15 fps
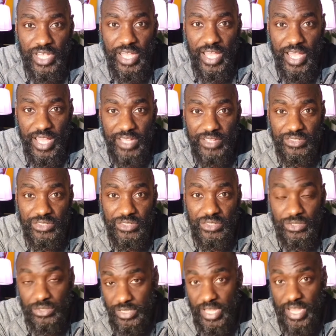has
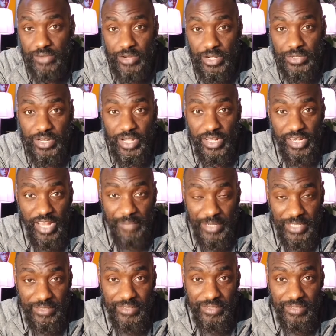good
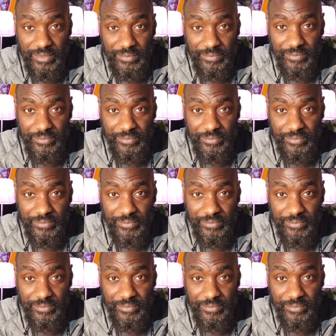aerodynamics.